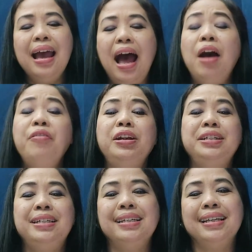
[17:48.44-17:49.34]
After
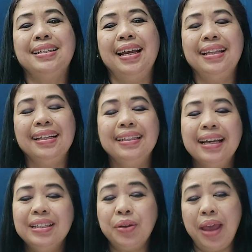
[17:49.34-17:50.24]
Jesus ascended
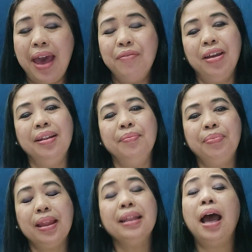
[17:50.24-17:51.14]
to
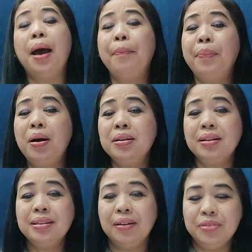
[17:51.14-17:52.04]
heaven, the
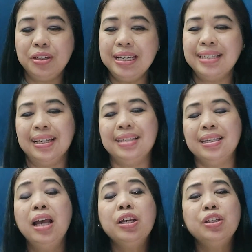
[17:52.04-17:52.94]
apostles of Jesus
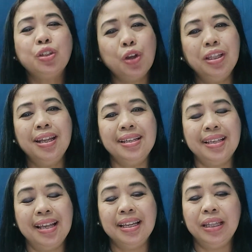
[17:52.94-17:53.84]
saw the
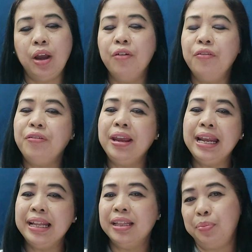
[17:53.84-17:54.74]
necessity of
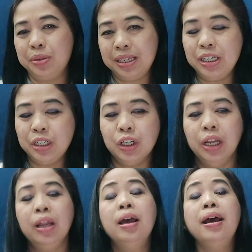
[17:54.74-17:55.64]
filling in the
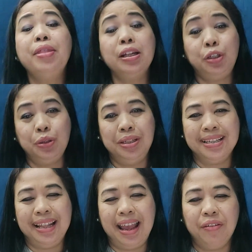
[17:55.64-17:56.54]
position that
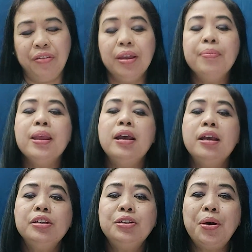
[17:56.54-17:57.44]
Judas left.
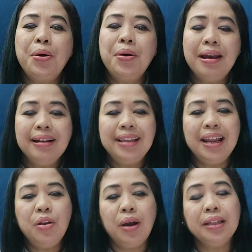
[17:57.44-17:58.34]
So
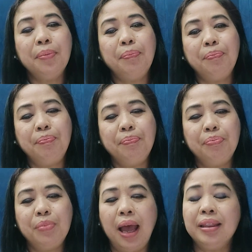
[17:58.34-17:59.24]
they look at
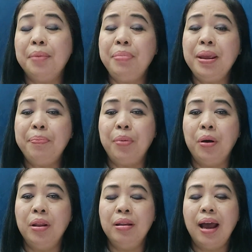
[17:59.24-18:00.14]
the
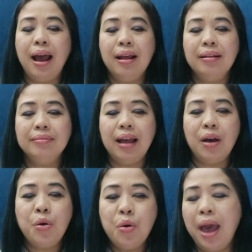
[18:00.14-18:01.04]
people
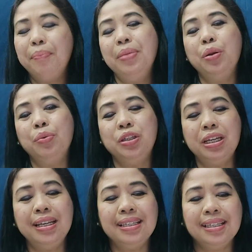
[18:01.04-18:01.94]
who have been with
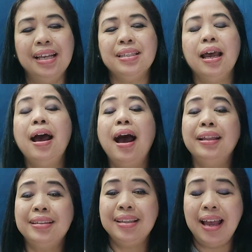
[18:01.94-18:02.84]
Jesus
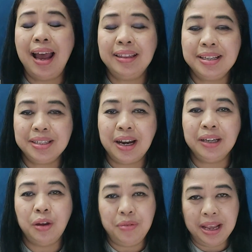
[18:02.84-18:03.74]
at the start of